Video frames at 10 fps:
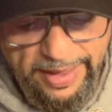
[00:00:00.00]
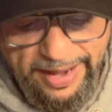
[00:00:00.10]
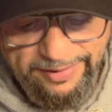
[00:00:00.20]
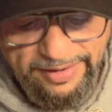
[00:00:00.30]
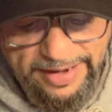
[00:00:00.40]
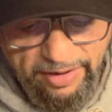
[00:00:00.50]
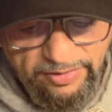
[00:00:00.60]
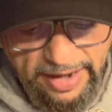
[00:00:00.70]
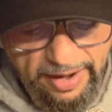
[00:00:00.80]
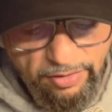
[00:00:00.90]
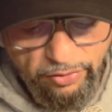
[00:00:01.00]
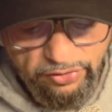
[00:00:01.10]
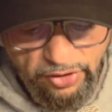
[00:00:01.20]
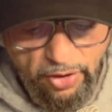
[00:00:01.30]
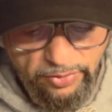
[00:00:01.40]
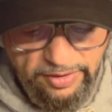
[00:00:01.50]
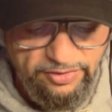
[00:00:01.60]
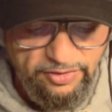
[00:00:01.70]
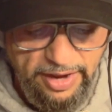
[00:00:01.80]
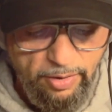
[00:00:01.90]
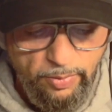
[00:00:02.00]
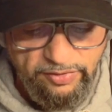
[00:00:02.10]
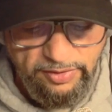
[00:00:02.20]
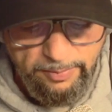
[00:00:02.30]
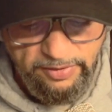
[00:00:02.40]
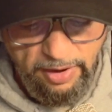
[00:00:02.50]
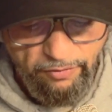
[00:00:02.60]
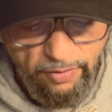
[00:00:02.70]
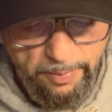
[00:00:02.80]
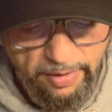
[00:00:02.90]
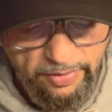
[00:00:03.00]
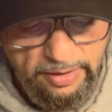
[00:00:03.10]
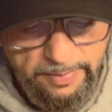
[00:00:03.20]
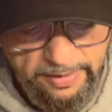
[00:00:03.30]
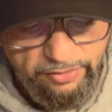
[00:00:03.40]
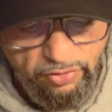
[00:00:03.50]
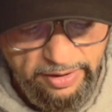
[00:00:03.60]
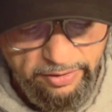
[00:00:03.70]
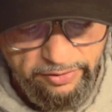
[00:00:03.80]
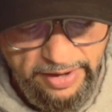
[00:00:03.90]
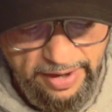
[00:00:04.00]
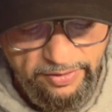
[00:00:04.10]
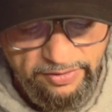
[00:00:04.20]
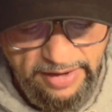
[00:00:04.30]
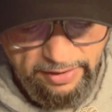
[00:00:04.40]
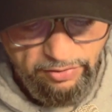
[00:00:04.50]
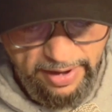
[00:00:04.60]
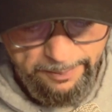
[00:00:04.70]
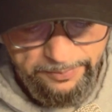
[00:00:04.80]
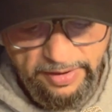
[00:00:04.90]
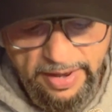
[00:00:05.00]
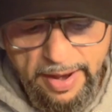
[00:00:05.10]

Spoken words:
It said, now Daniel so distinguished himself among the administrators and the satraps